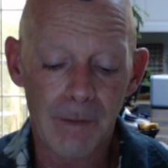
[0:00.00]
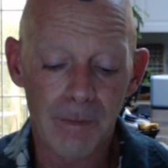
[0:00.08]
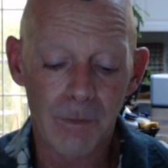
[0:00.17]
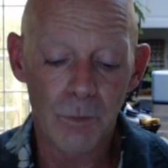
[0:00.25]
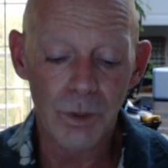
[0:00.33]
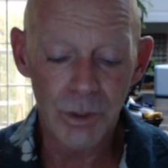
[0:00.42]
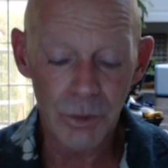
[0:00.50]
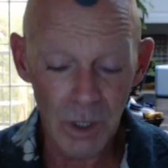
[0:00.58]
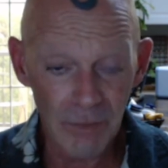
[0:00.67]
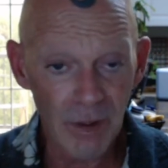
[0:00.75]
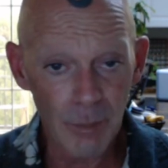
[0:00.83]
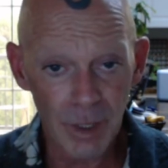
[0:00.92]
We do
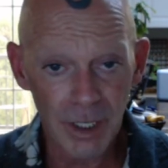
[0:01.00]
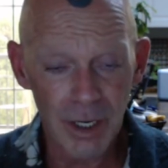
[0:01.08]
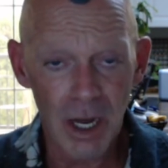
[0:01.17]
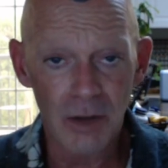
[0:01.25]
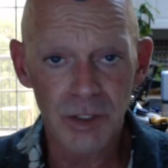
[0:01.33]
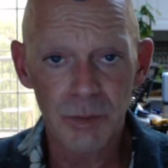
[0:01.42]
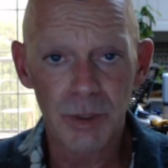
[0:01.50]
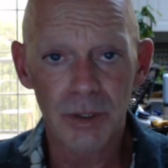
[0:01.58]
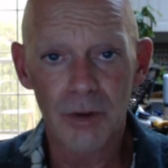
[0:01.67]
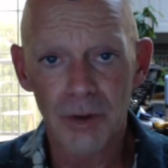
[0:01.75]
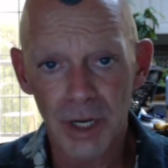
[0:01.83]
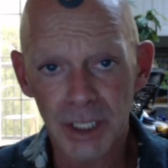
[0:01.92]
have that big announcement
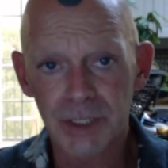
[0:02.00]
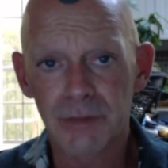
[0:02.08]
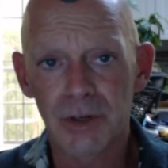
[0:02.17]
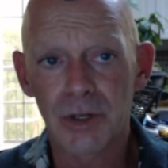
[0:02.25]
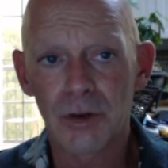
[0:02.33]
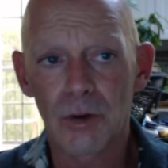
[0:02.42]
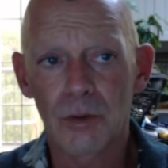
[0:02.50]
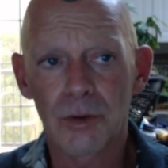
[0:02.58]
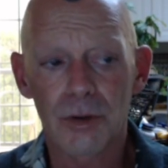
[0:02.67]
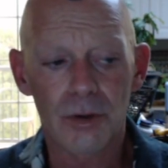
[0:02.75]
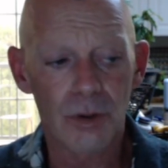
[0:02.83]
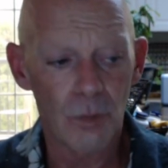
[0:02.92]
on the next video.
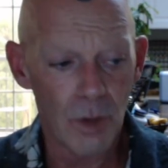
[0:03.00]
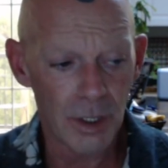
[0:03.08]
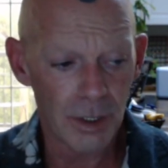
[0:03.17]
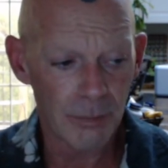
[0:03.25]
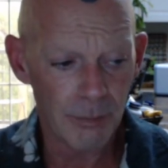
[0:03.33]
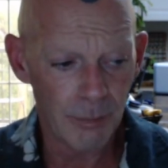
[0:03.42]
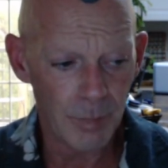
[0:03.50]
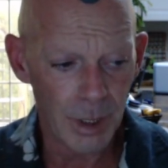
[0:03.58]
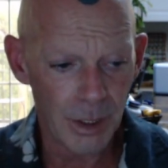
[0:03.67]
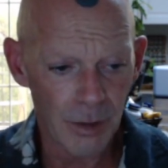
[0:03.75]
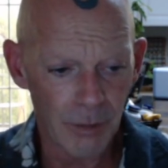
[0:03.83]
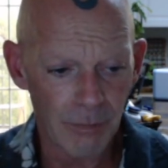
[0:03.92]
You're going to want to be
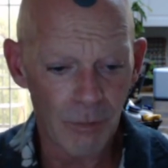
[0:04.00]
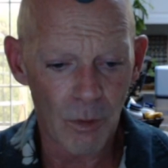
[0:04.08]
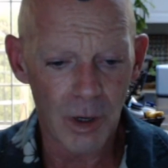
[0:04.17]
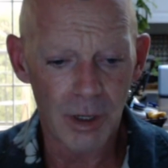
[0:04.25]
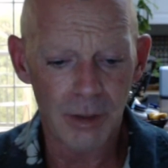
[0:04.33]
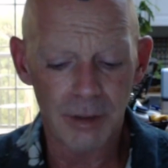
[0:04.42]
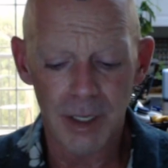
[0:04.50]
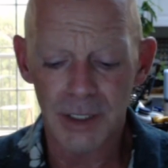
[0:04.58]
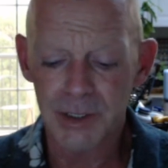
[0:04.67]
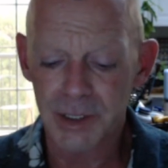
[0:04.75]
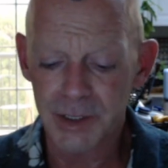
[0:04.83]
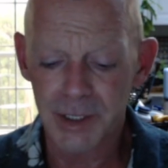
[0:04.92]
here for it. And
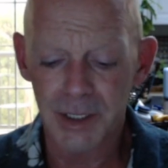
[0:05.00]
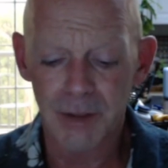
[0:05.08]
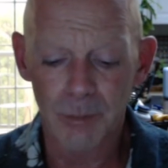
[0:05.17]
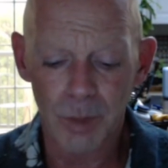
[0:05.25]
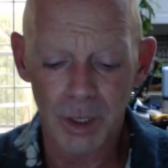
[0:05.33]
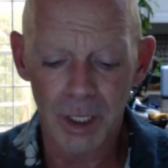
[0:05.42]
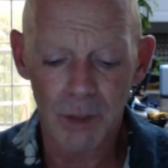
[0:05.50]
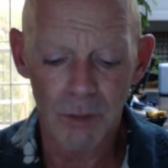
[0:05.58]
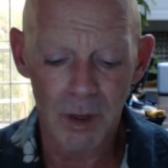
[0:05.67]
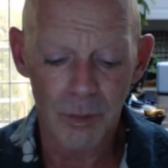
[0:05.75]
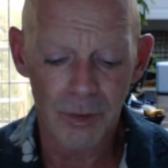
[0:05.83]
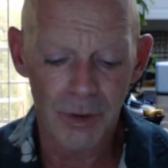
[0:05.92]
as I said, I'm playing
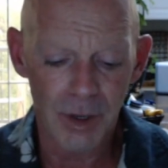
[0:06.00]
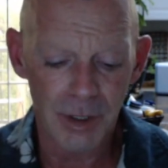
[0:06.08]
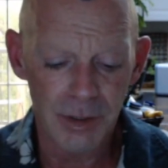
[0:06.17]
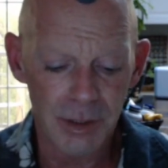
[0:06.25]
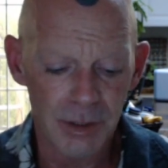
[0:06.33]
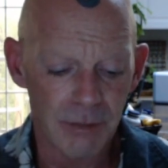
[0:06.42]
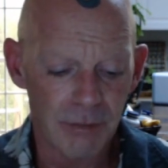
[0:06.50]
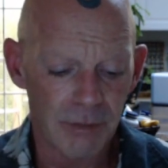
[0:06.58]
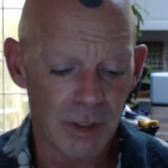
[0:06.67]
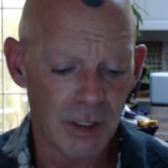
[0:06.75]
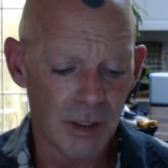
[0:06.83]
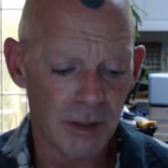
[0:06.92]
around with the idea
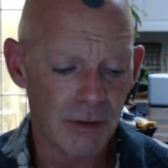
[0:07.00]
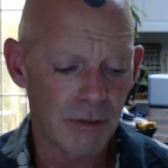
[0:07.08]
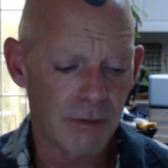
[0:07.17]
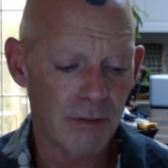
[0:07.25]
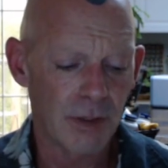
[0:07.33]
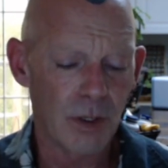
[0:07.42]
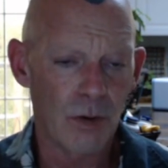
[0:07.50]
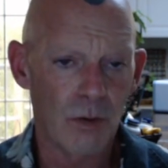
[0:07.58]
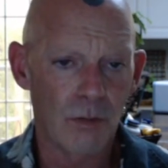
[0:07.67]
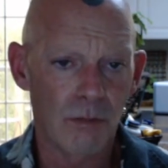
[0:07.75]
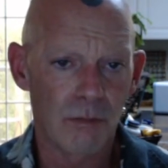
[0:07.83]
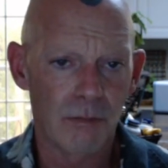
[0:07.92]
of, you
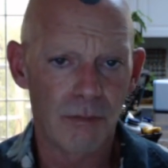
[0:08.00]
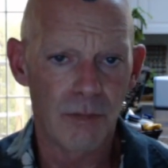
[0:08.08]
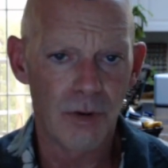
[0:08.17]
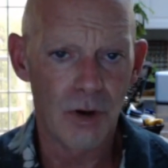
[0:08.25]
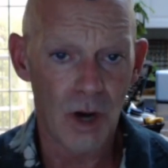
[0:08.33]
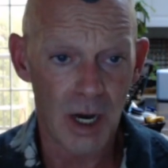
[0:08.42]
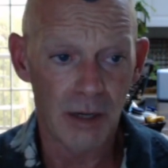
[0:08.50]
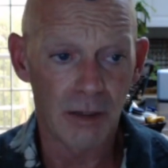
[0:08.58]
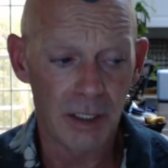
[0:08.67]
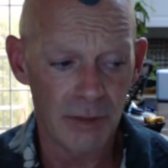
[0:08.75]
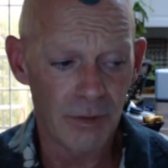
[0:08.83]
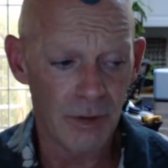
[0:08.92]
know, not
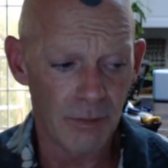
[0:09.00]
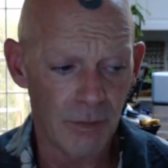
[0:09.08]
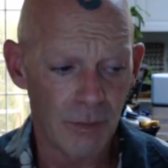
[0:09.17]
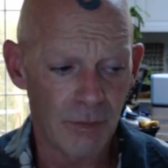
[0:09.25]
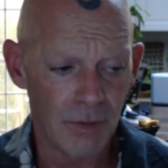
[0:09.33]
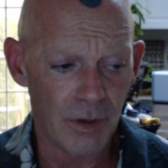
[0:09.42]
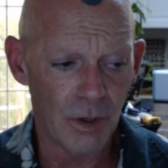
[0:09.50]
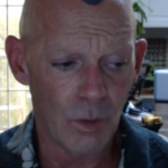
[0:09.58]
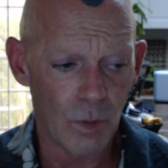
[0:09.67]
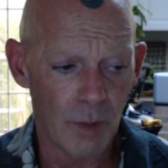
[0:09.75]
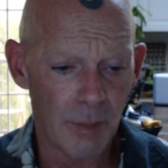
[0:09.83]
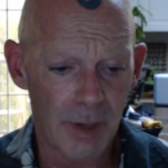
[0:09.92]
leaving the
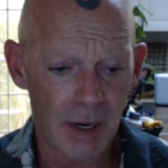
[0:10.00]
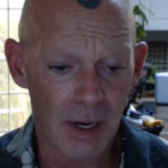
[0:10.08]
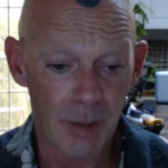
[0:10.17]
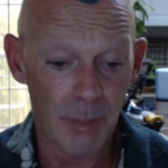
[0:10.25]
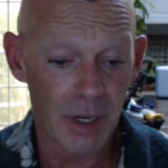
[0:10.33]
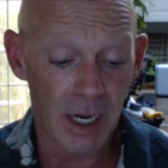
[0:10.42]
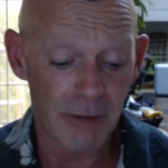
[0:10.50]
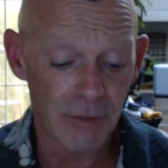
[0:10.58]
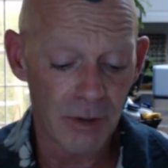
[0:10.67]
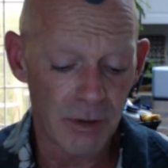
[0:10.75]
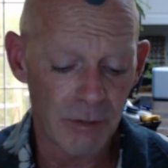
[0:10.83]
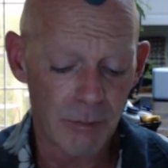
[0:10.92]
video up
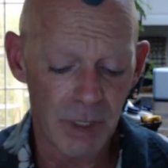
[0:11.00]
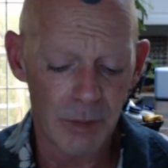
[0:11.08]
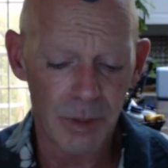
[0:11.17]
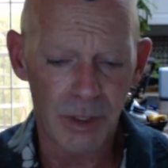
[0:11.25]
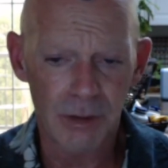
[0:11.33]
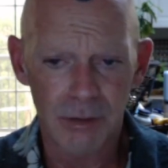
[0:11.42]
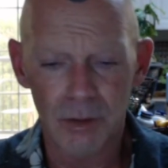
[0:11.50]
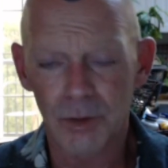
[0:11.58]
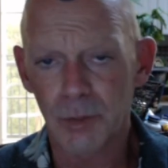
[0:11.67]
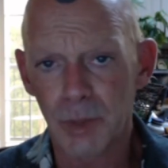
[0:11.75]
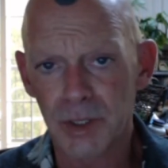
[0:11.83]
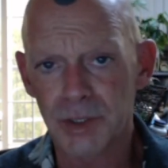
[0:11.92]
after. Maybe it all
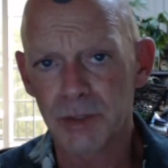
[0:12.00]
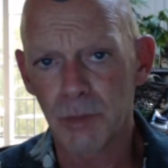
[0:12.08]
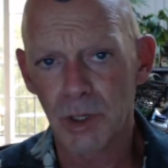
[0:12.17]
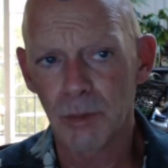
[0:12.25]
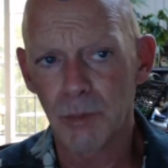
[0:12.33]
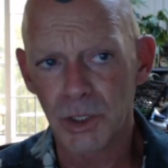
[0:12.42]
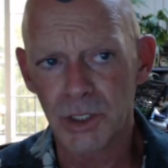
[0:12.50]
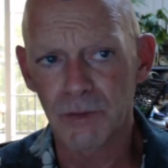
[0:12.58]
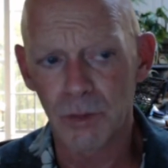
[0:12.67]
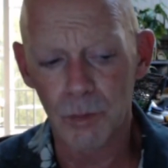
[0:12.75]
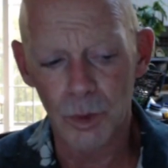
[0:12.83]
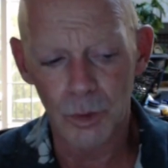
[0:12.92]
depends how much of
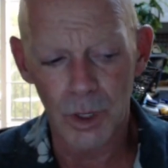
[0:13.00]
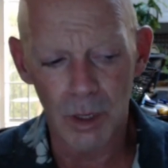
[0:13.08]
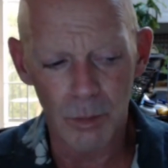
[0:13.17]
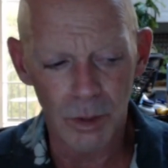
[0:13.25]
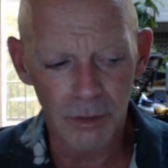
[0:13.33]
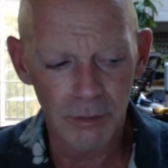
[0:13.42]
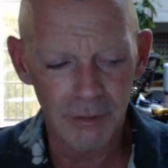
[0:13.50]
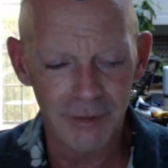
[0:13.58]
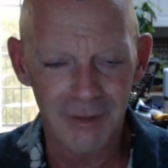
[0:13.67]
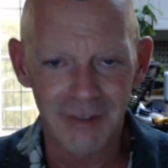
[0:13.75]
a mood I'm in.